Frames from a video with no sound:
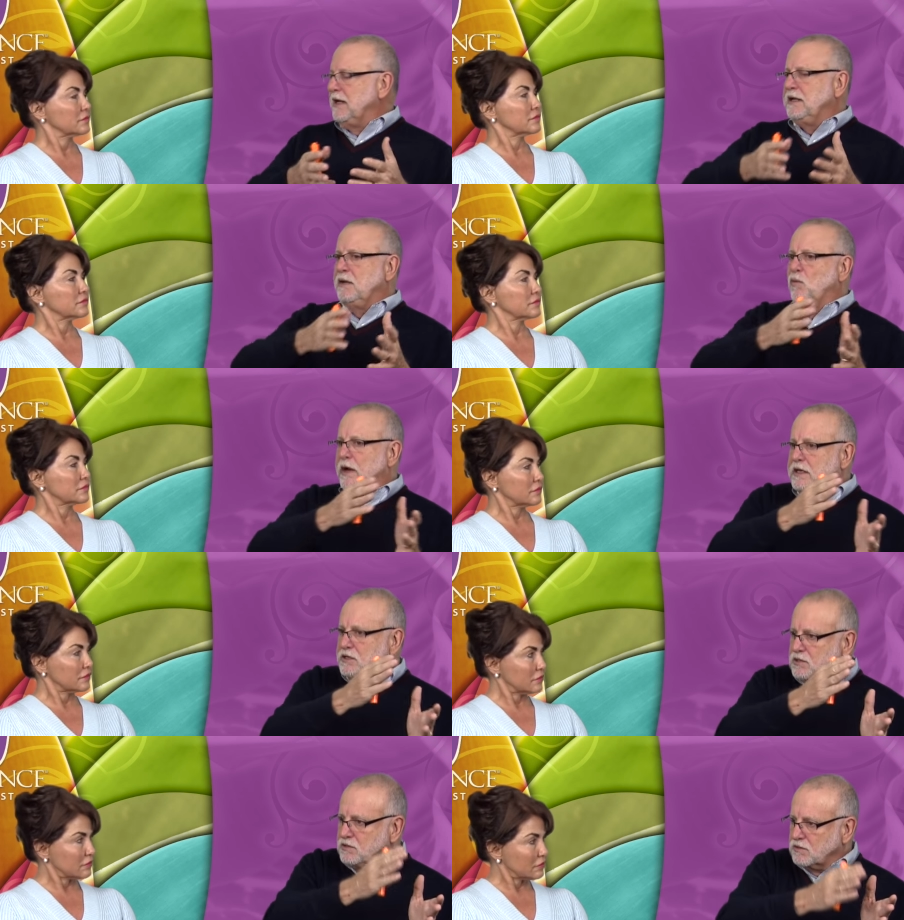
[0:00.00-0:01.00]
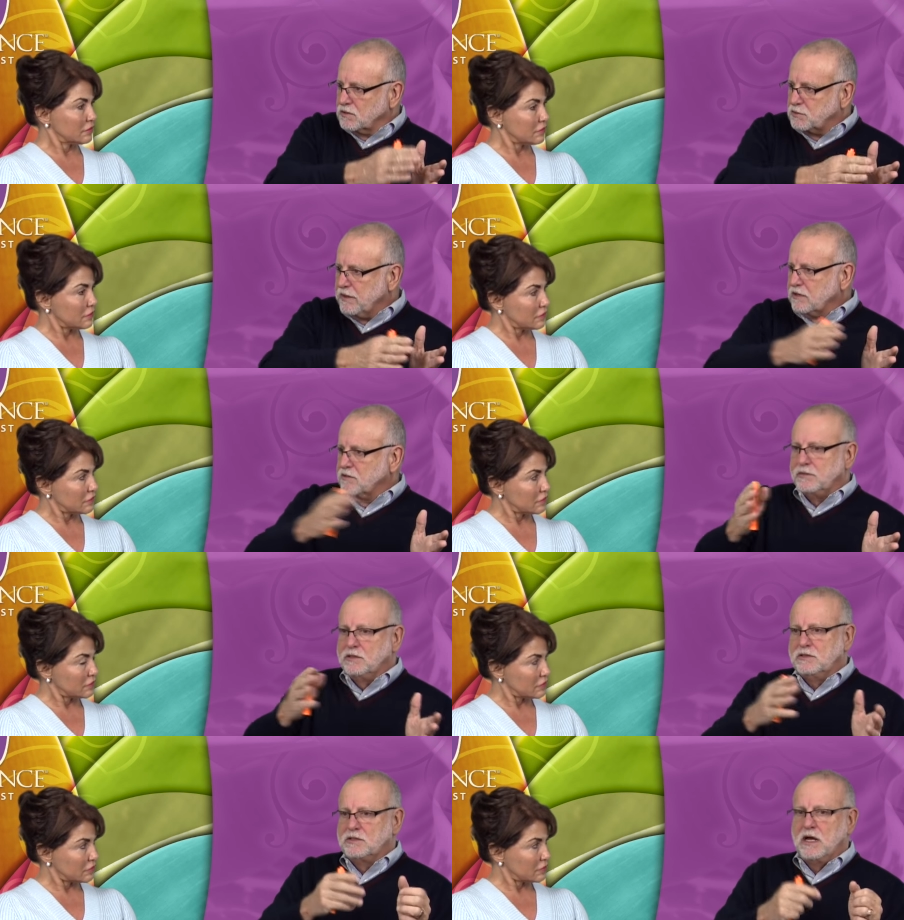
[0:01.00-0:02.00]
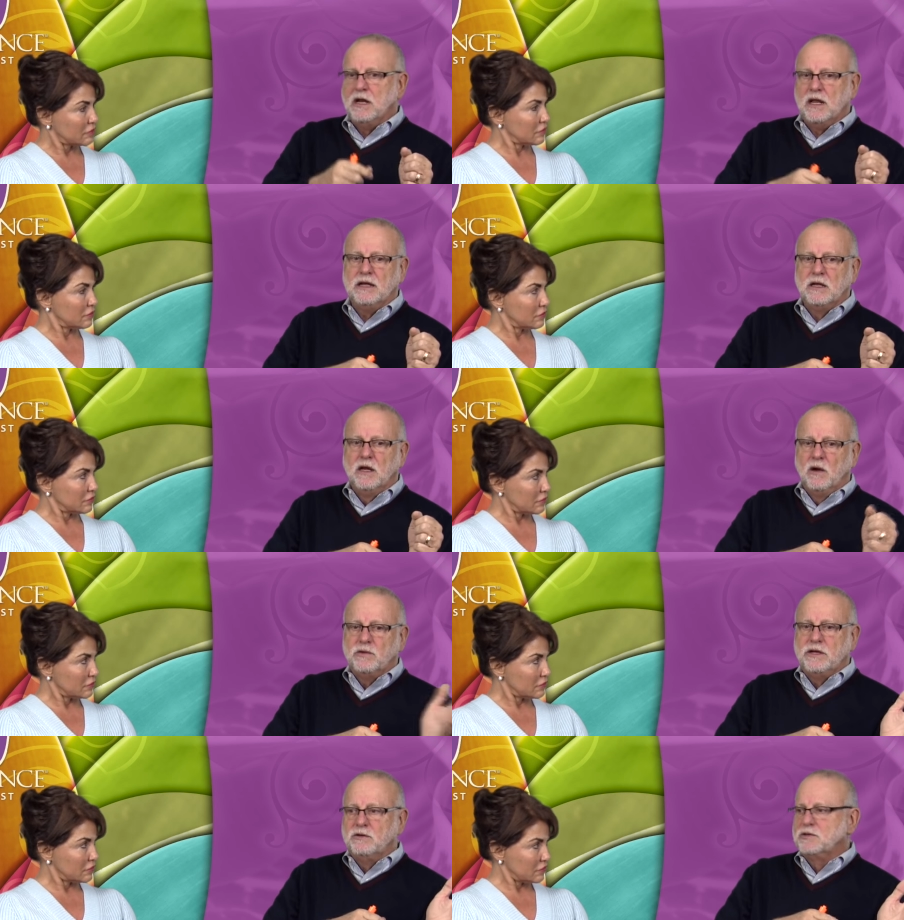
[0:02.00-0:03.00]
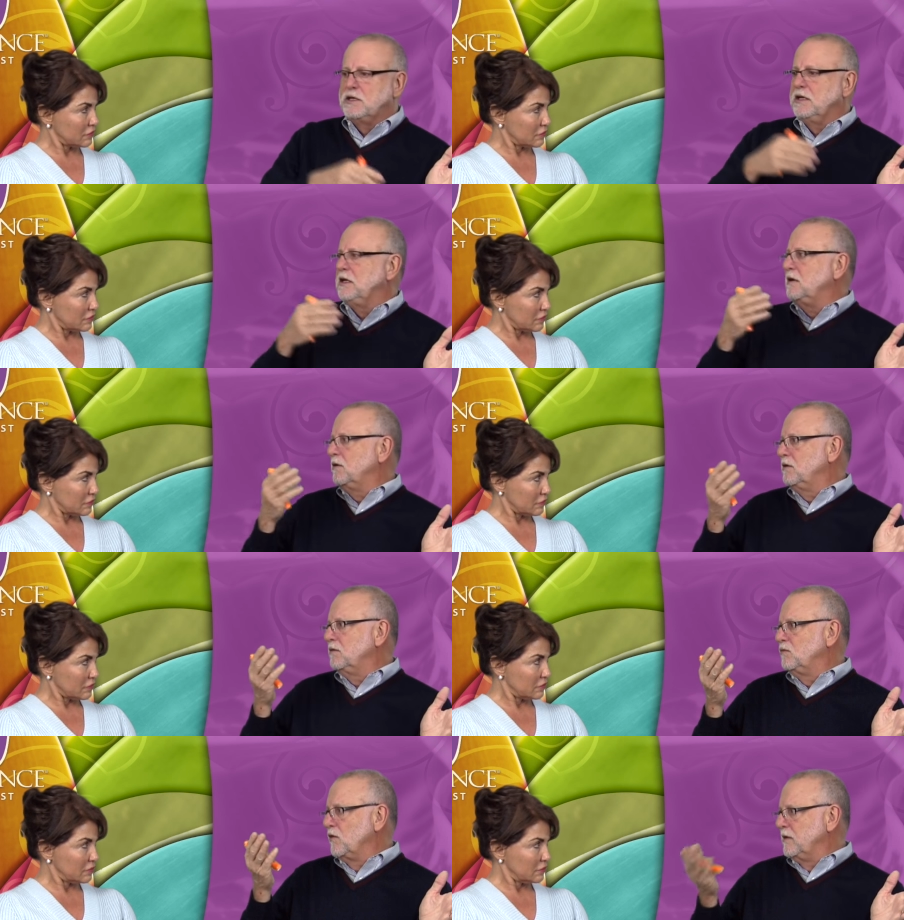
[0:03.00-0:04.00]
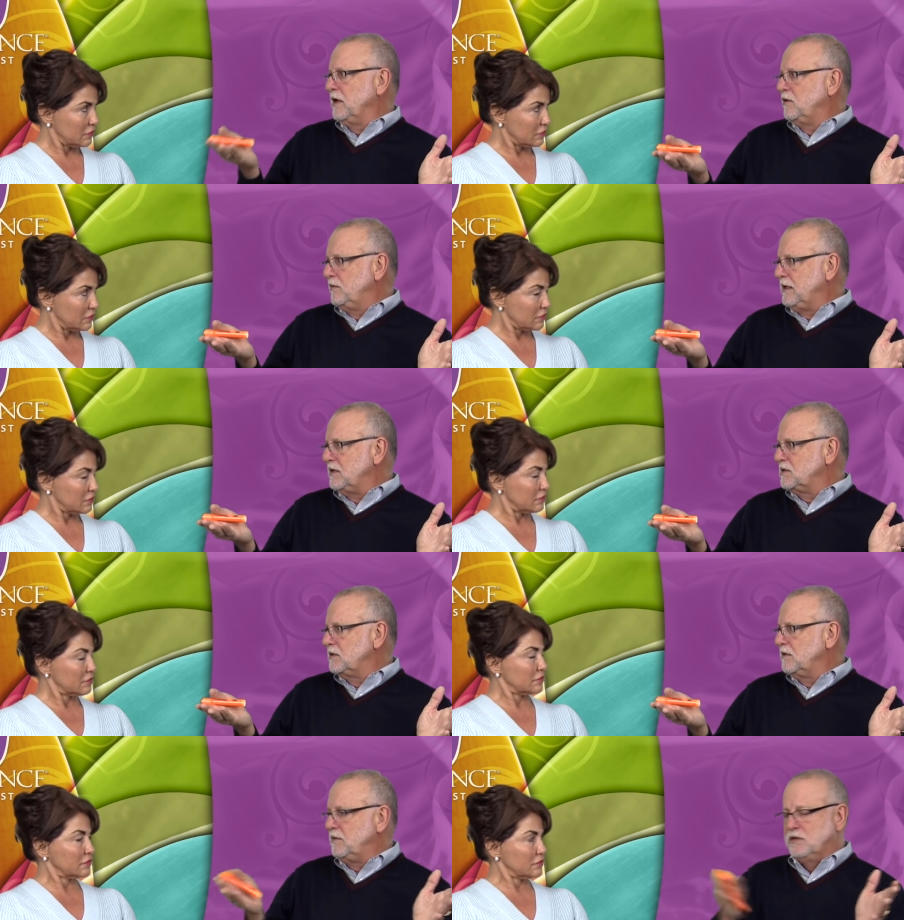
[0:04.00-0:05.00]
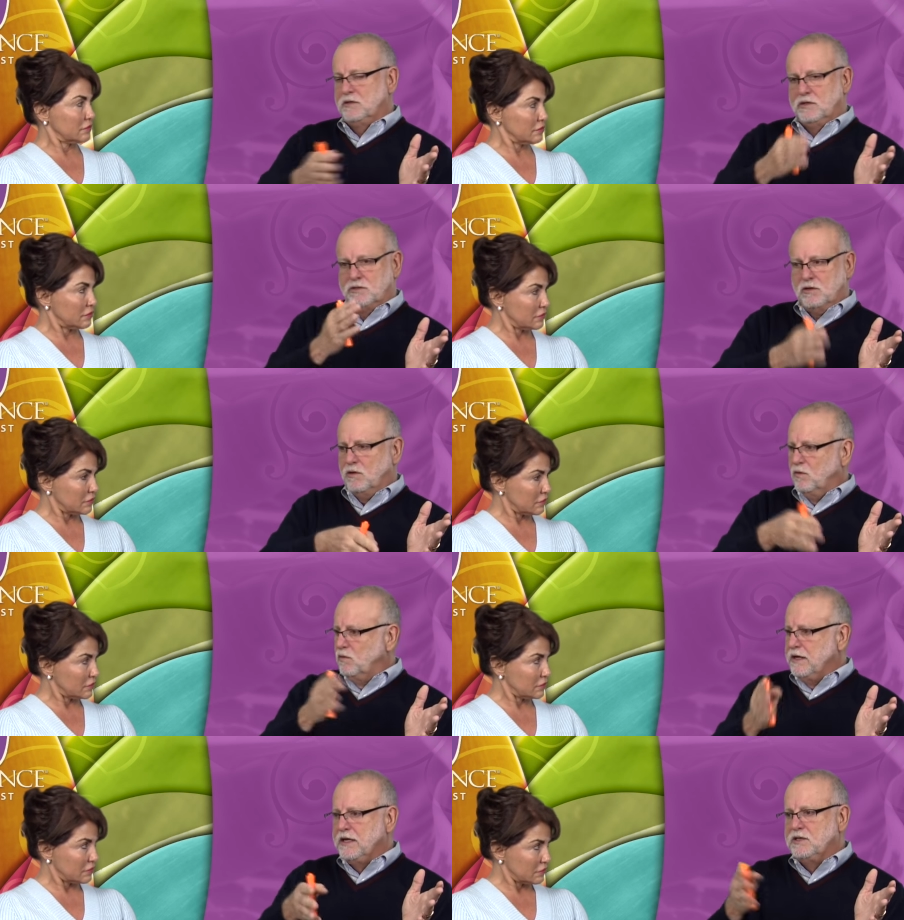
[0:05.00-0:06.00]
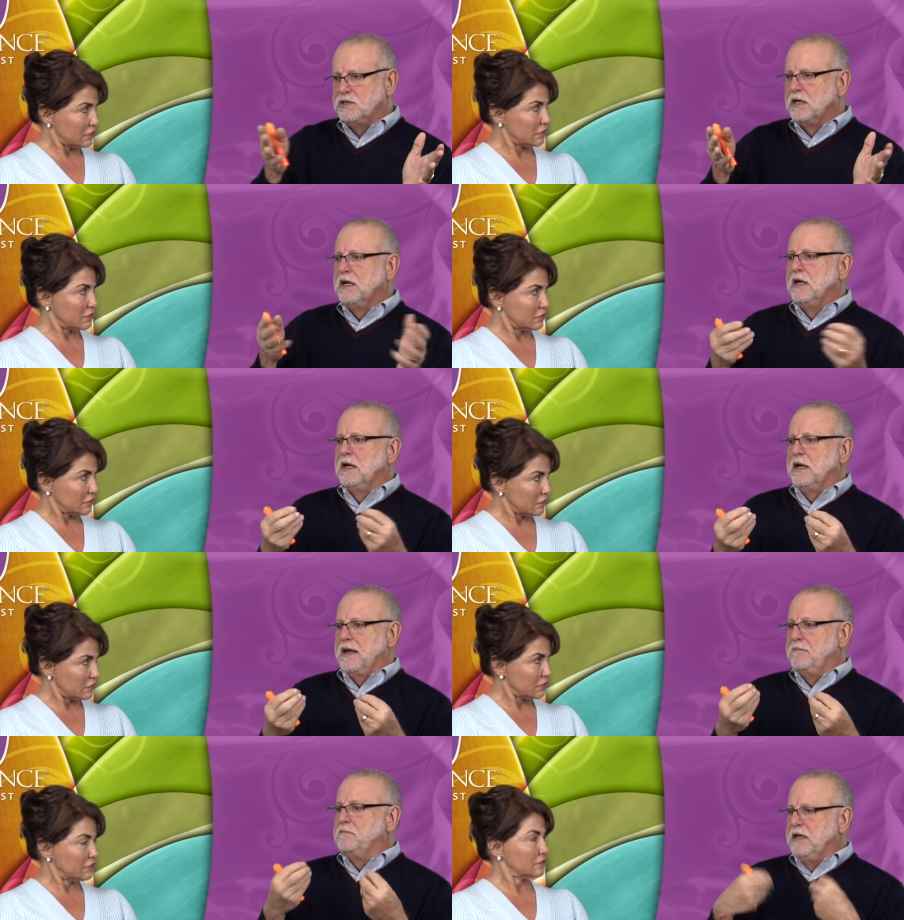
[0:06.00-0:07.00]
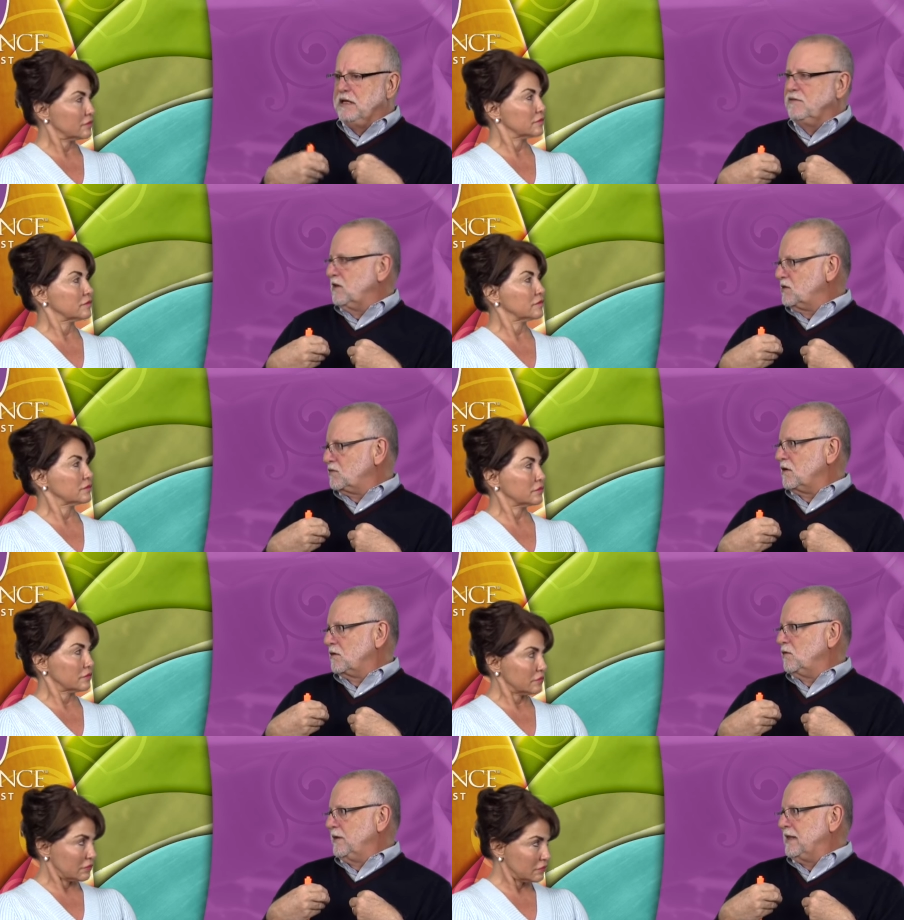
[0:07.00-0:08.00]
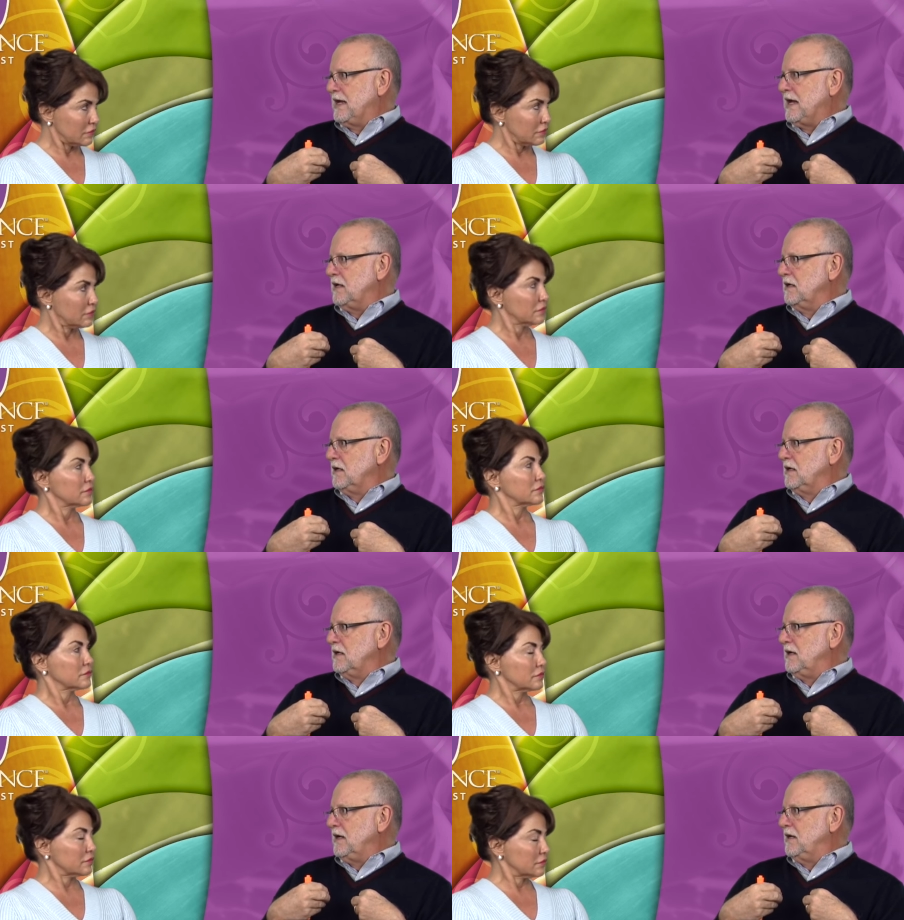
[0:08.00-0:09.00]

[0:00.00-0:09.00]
Speaker 1: And, and weight issues are a spectrum. It's not like, okay, you're skinny or you're morbidly obese. Mm-hmm. I mean, mm-hmm. there's, there's, a whole range, and many of us struggle with that. Mm-hmm.